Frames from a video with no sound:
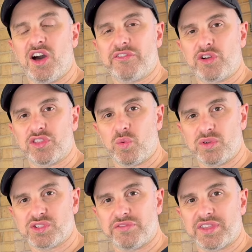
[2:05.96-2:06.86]
I've got the
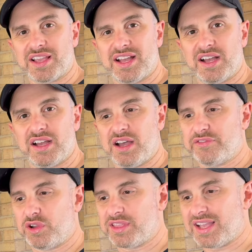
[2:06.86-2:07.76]
wheels off the car, I've
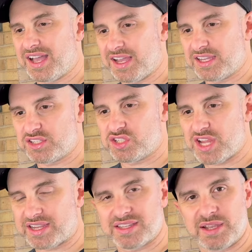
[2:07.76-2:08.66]
got the car
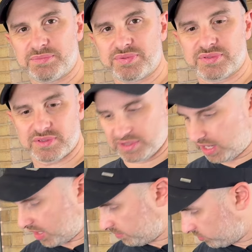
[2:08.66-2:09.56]
jacked up,
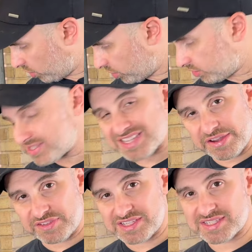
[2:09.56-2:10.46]
I've got it on
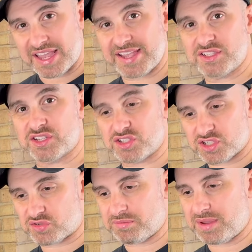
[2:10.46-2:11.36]
safety stands. So
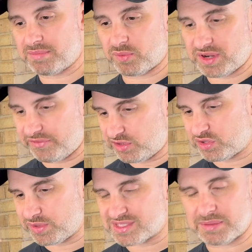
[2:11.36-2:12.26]
just remember, whenever you're
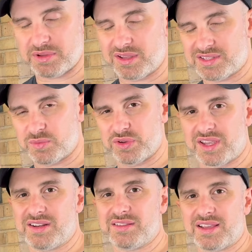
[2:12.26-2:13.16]
doing something like some work
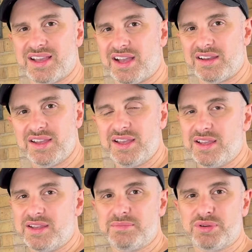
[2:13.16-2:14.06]
under the car,
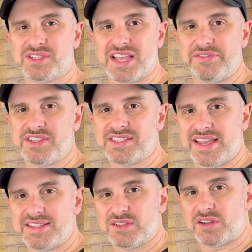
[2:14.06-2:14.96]
put safety
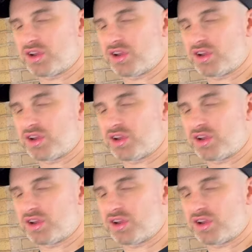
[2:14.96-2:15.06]
stands on.